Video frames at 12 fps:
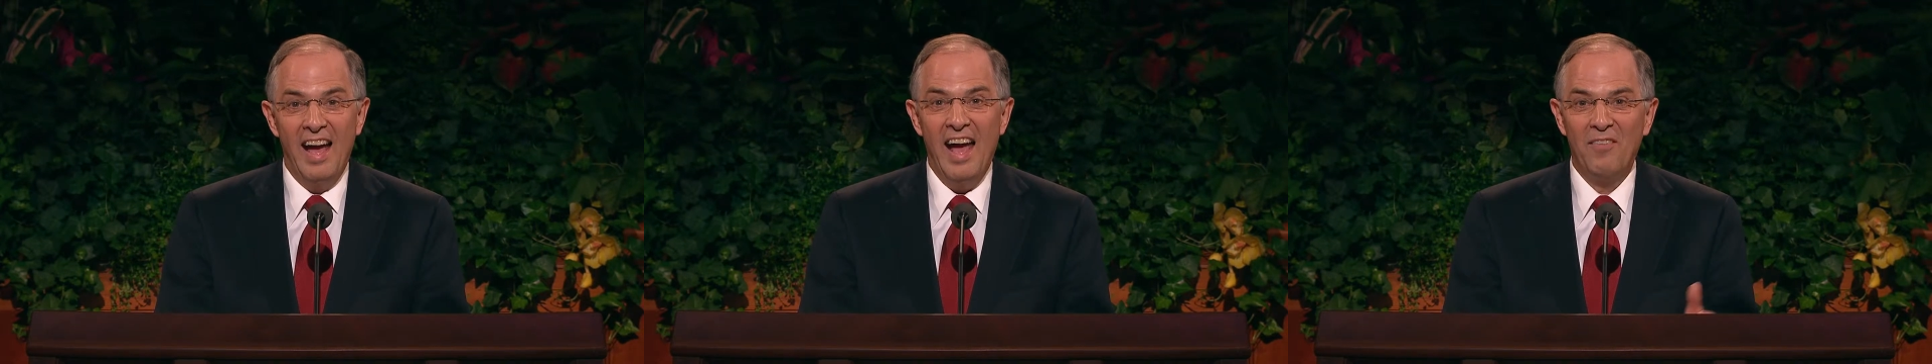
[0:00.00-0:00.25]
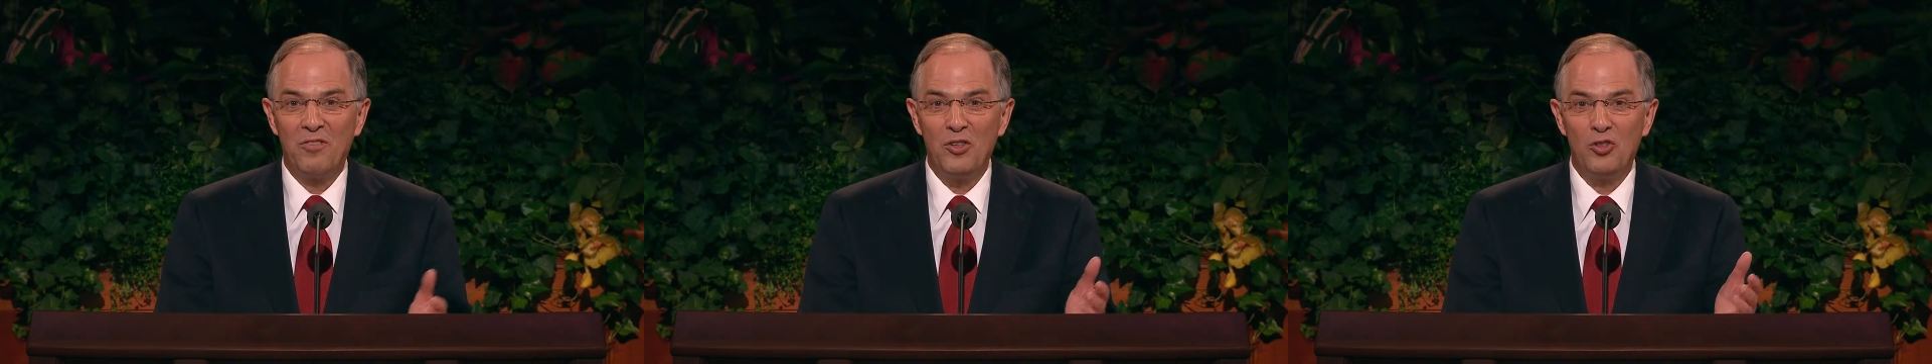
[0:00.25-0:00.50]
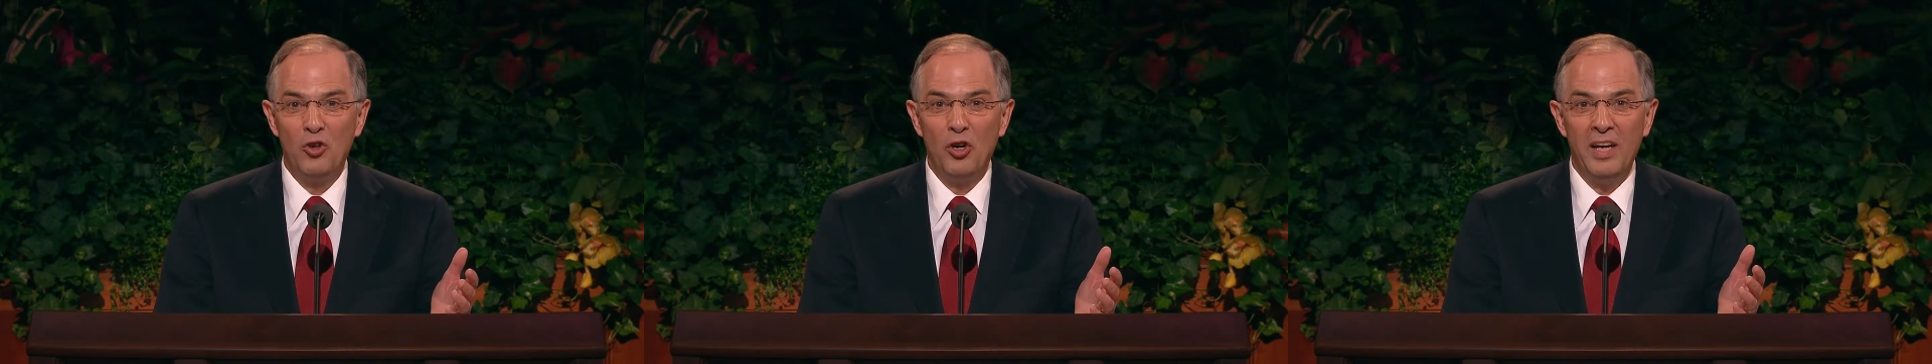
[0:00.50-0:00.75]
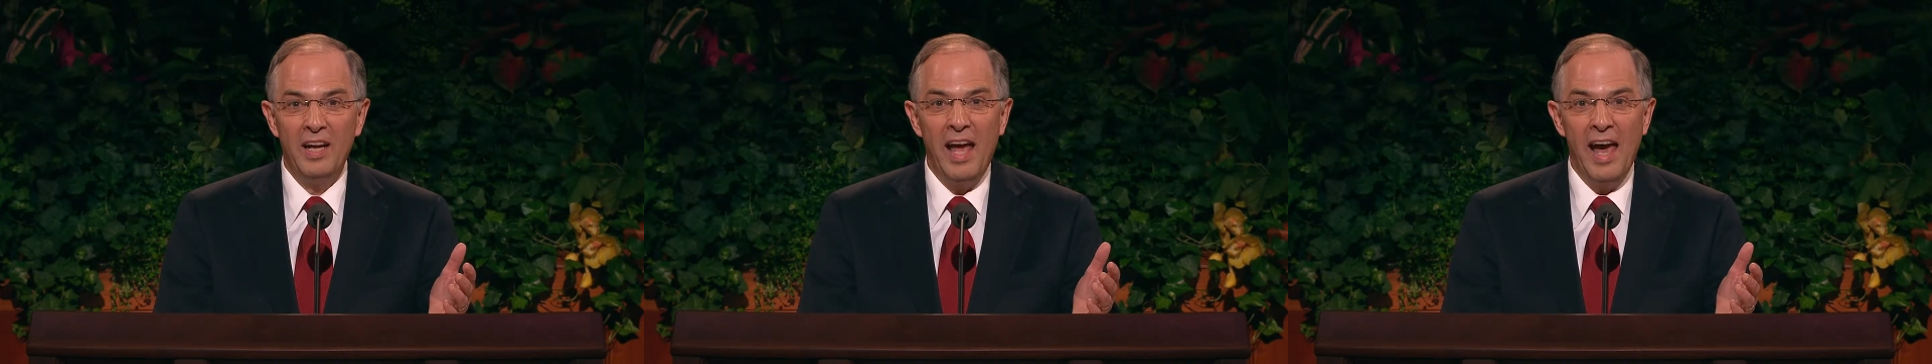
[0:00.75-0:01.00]
After
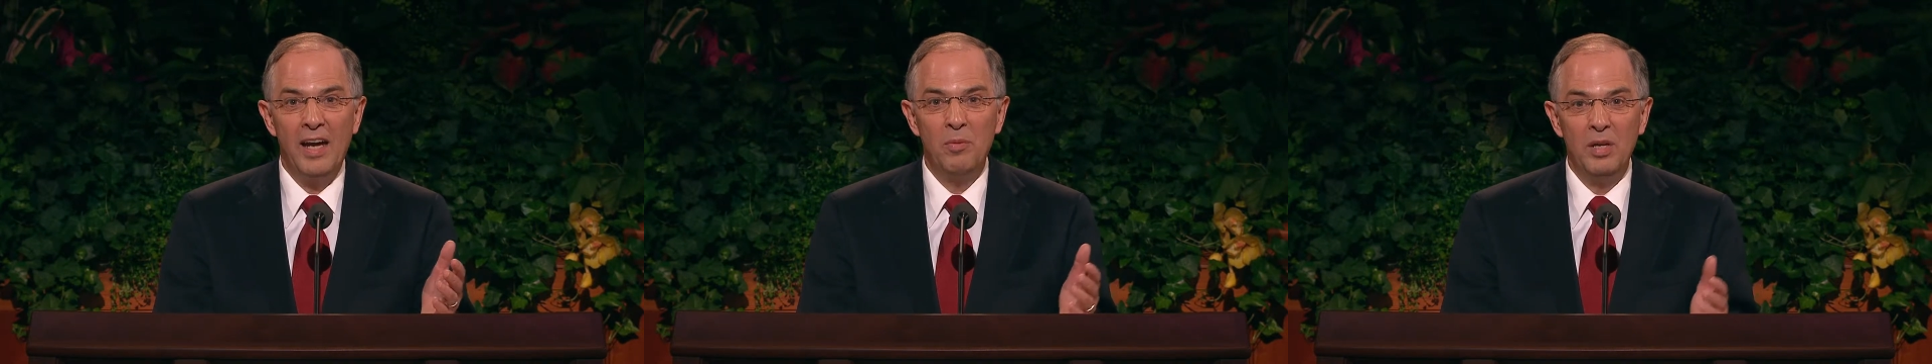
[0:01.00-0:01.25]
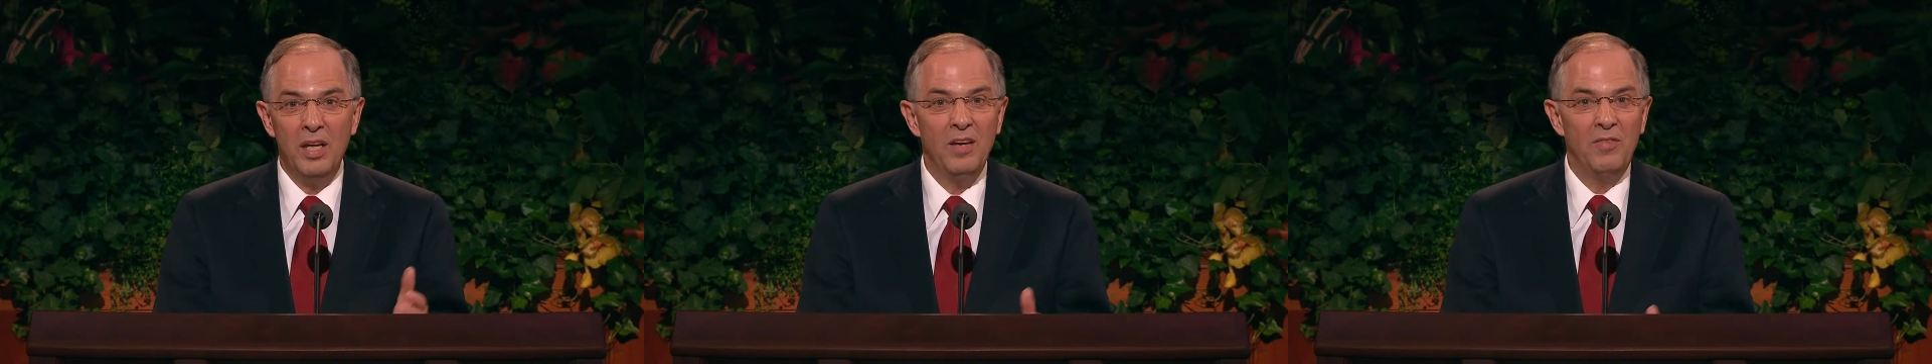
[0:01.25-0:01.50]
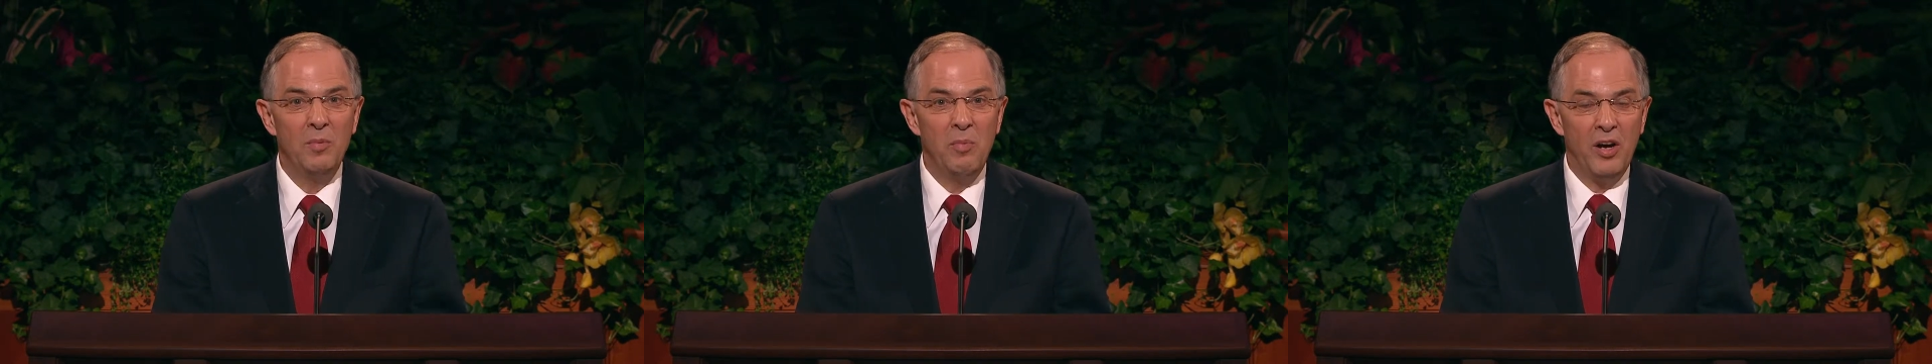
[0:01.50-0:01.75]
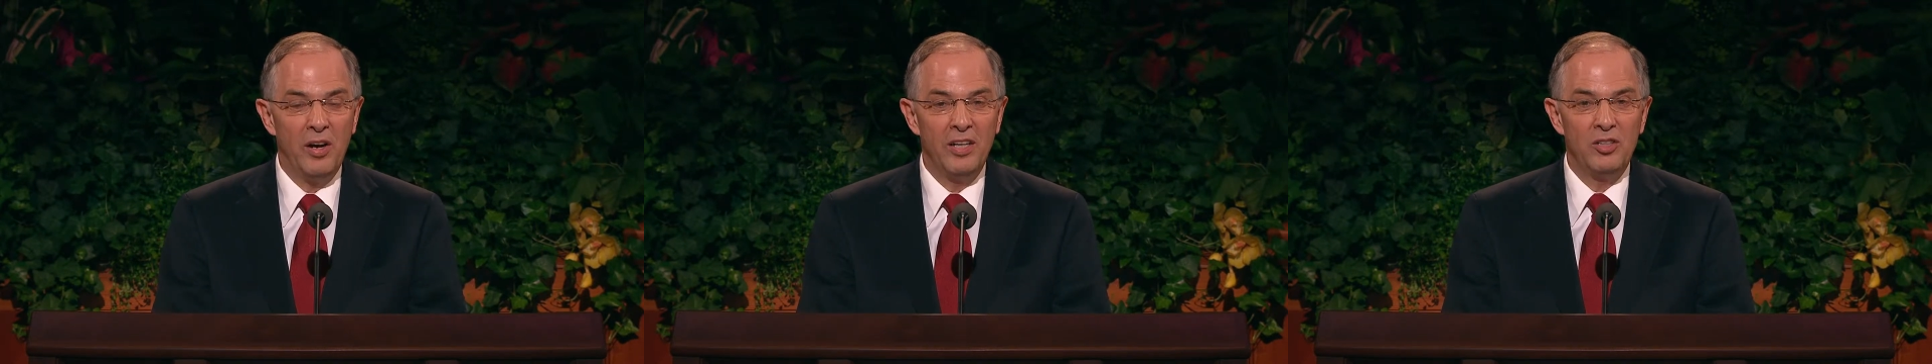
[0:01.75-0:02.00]
joining Adam and Eve in
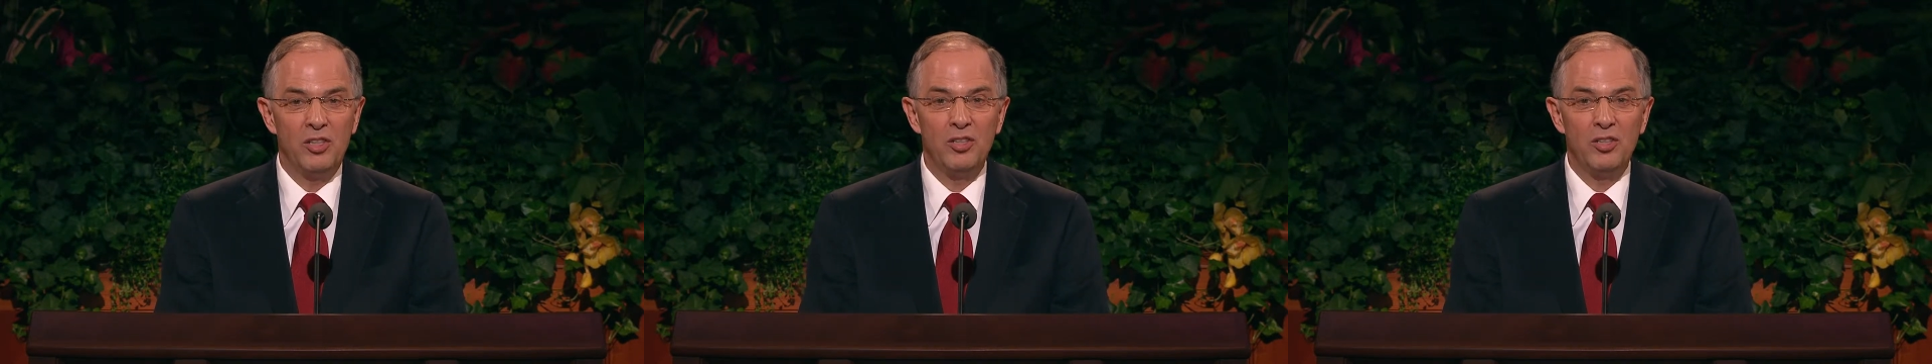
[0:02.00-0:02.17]
marriage,